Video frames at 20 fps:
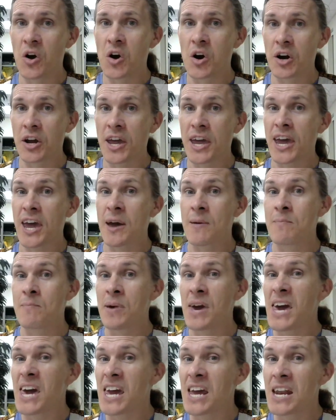are
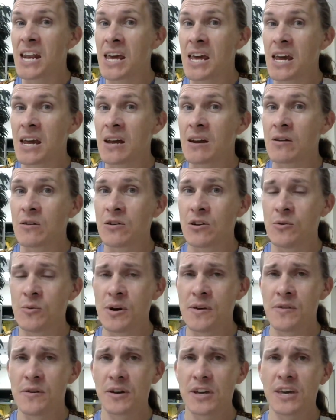campaigning, or
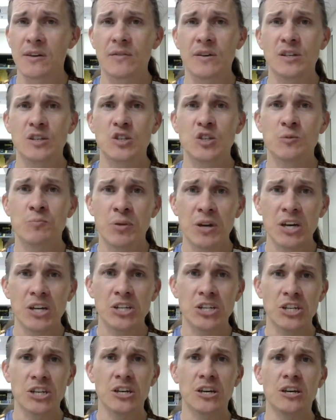when they're giving
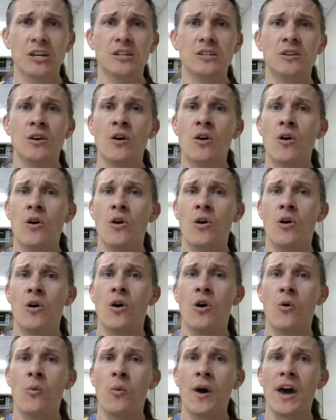speeches,
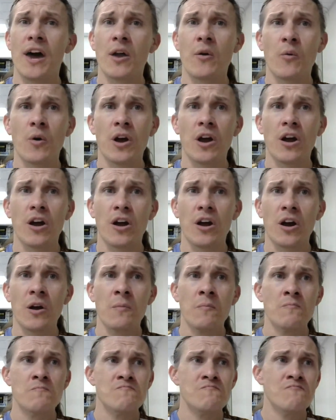or when
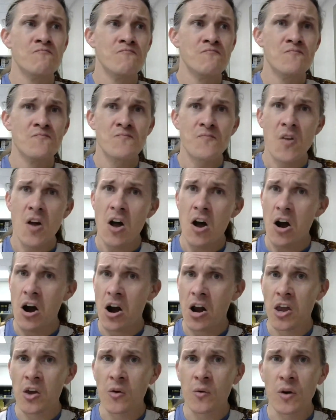we're
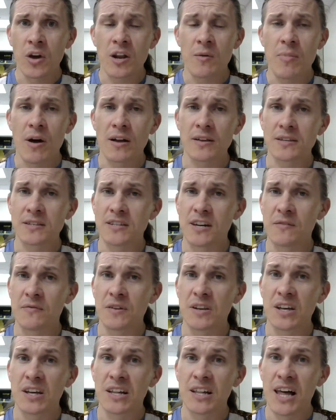arguing about
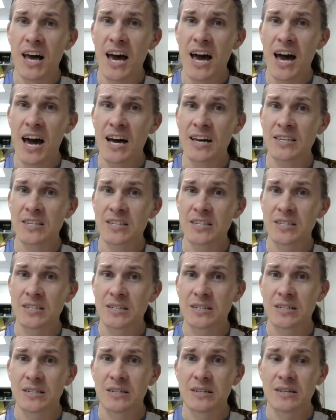stuff in
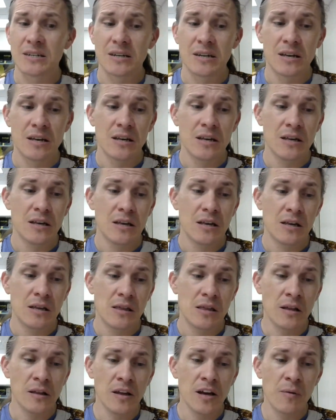class,
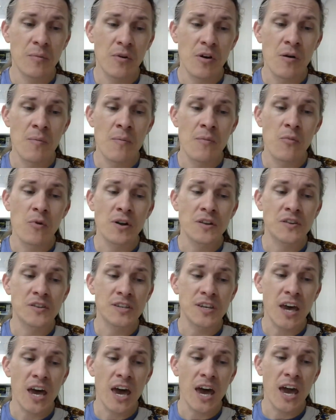the liberal would
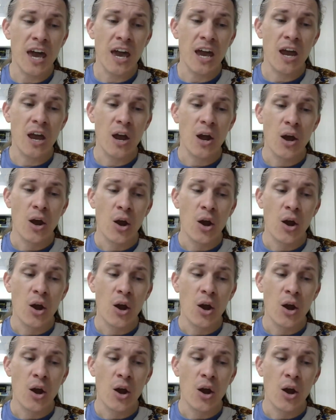say